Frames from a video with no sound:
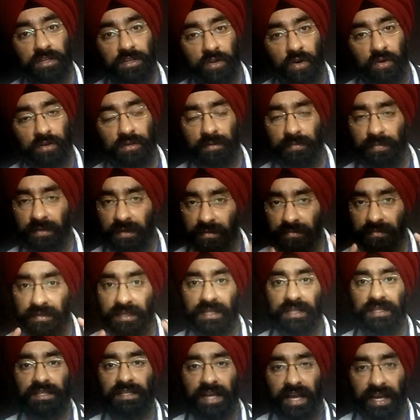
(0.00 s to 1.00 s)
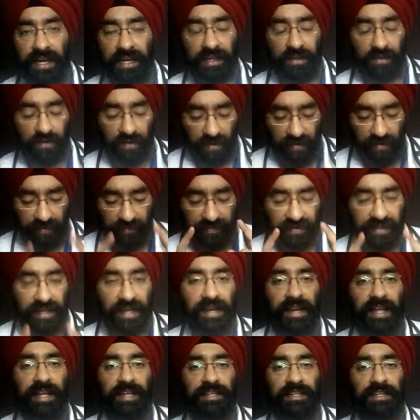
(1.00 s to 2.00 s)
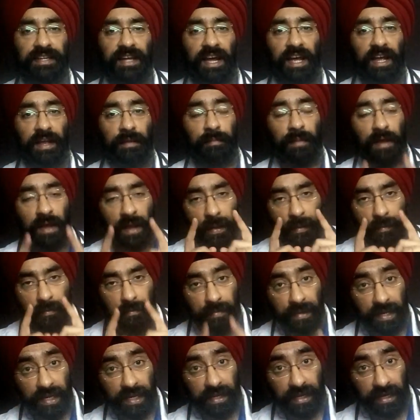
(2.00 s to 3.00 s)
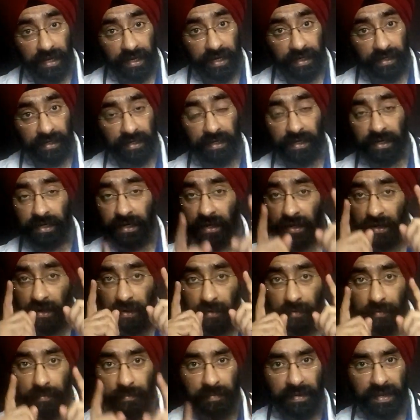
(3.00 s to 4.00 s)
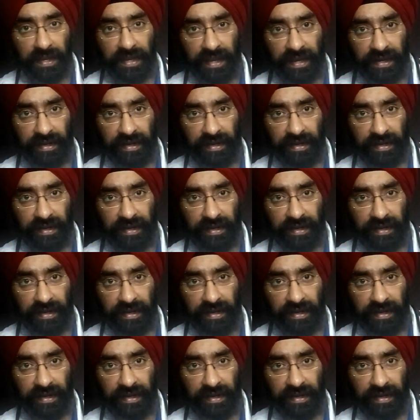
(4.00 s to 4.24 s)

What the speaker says: is Dr. Paramjeet signing off. Till next time, be connected, be